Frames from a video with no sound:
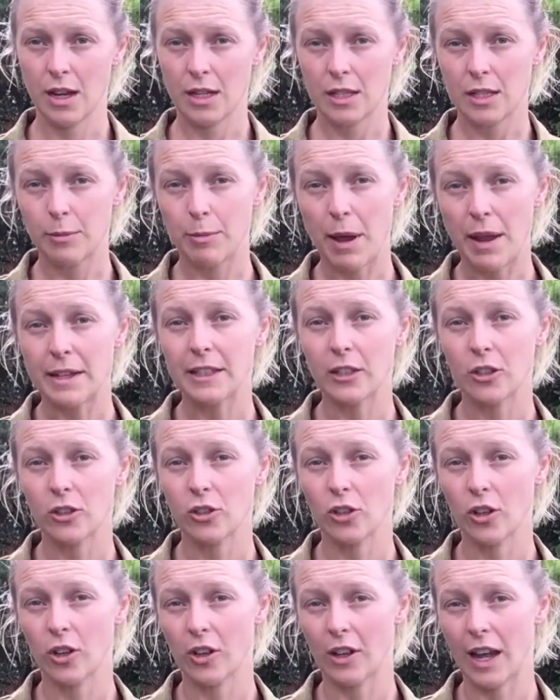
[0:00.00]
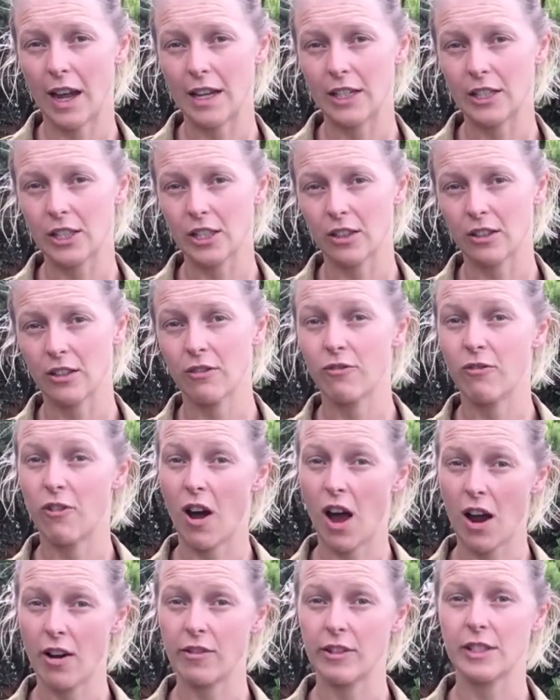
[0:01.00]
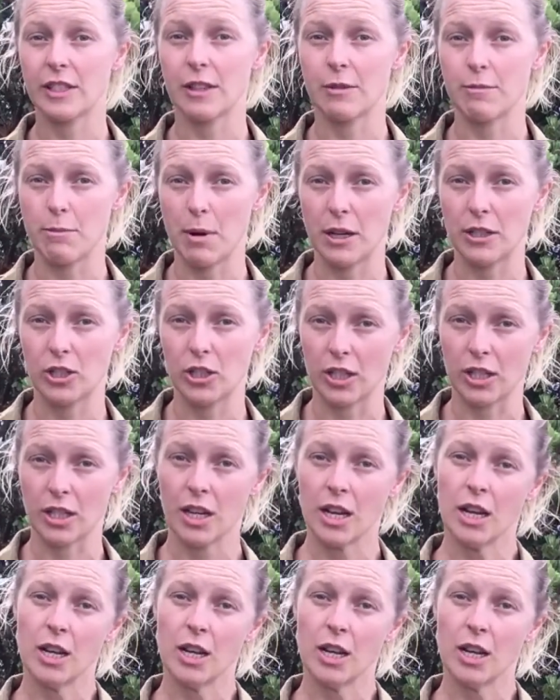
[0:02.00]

Depending on your location, fire risk and budget,